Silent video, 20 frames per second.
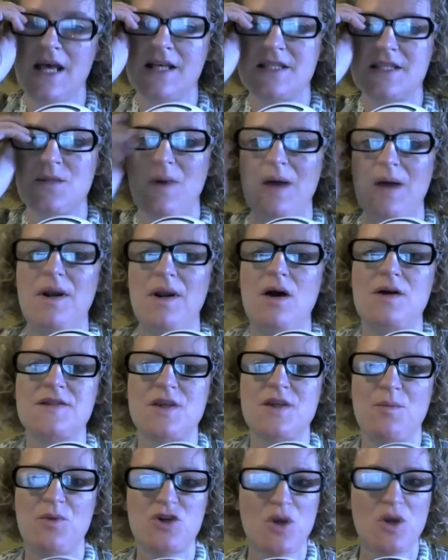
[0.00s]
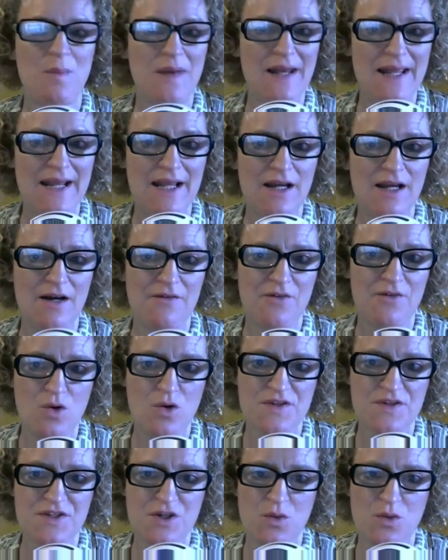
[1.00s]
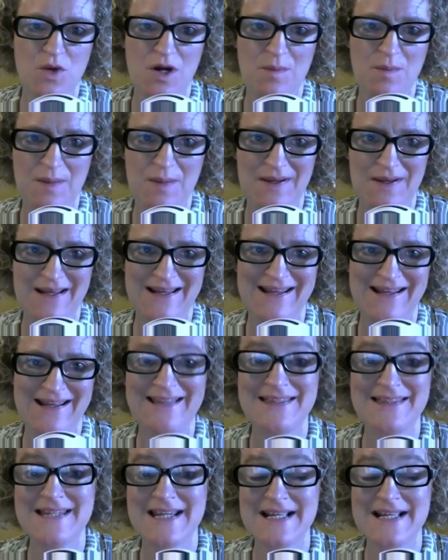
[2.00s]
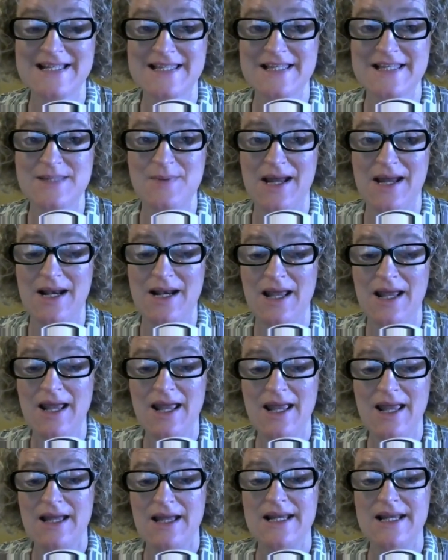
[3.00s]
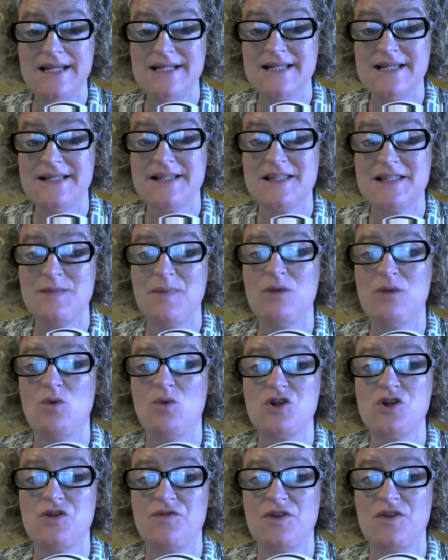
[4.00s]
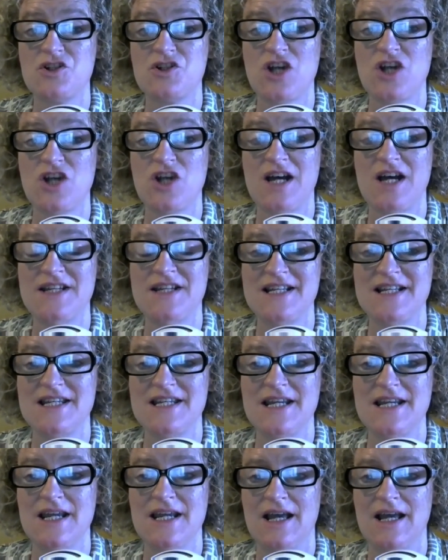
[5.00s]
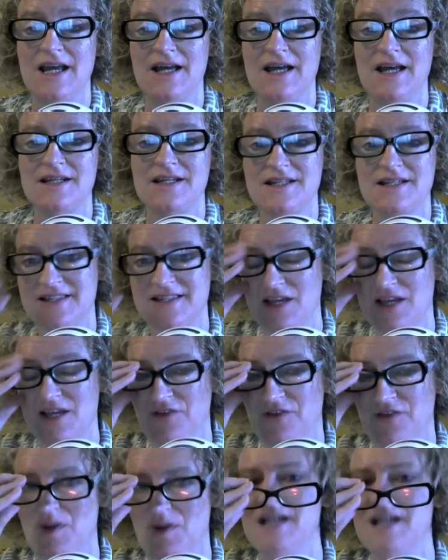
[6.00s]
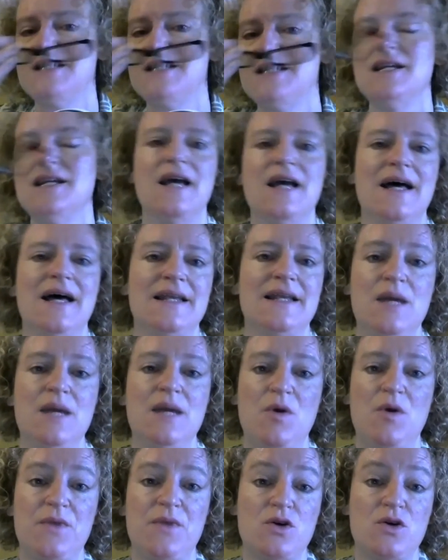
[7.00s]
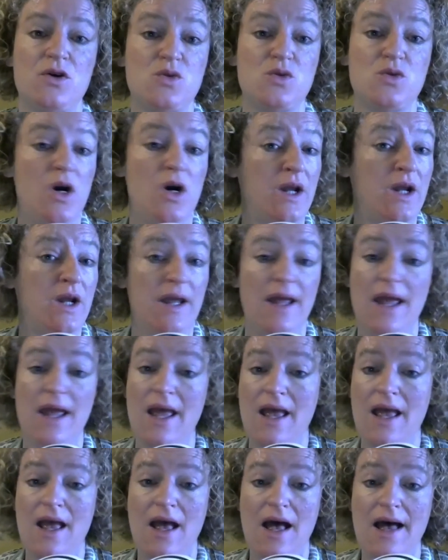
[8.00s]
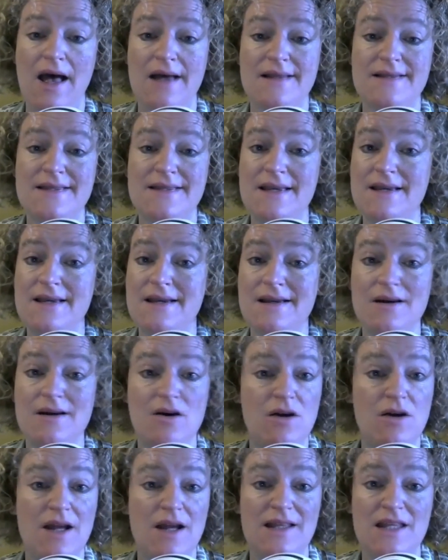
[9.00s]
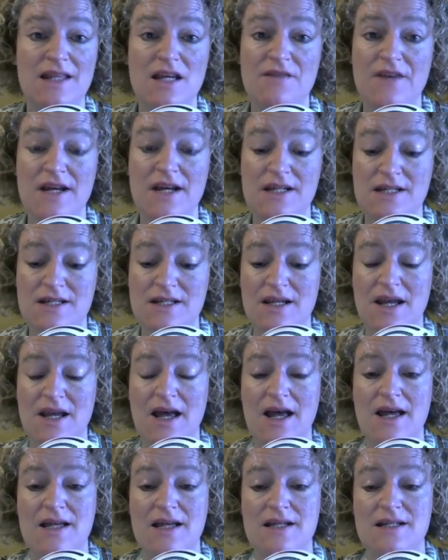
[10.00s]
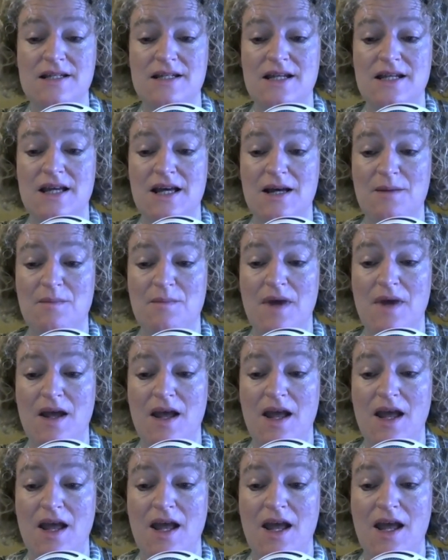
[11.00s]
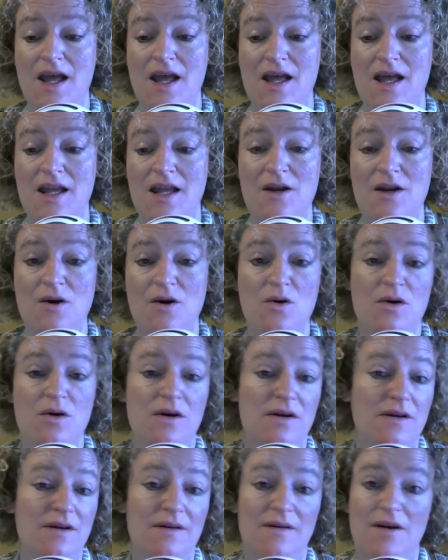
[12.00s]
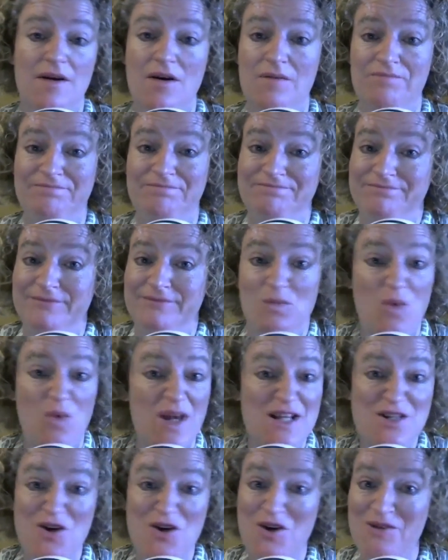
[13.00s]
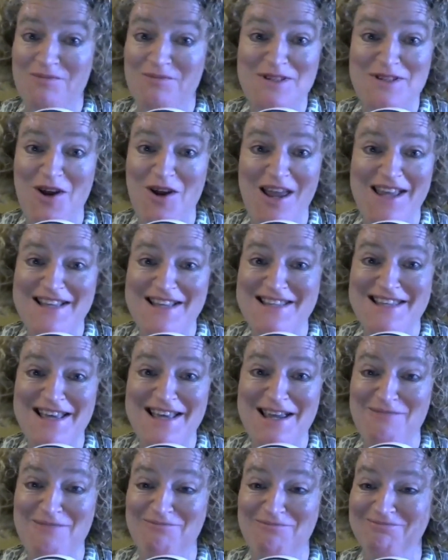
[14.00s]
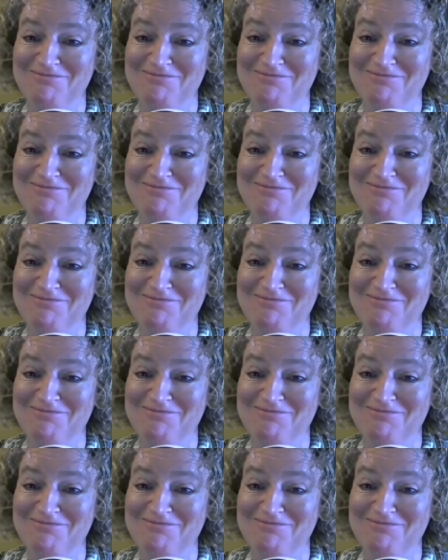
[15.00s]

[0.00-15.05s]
So I will also put up a link, of course, to where people can get the tickets as well. Ladies, it's been wonderful chatting to you, and as I say, fair play to you, and keep up the good work, and see you all at the event. And you know, well done is all I can say.